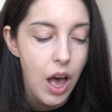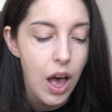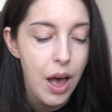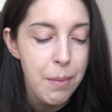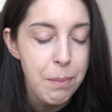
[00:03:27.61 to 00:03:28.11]

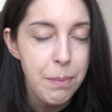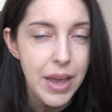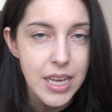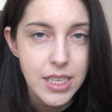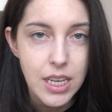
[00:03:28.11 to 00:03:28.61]
Uh,
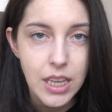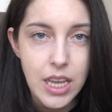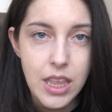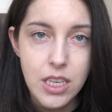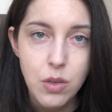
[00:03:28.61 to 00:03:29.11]

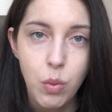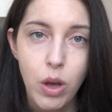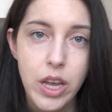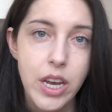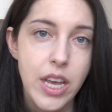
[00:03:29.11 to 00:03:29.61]
basically, this
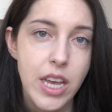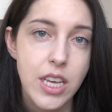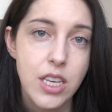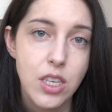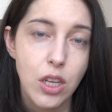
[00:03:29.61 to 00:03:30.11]
one
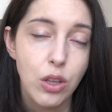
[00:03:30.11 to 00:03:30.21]
is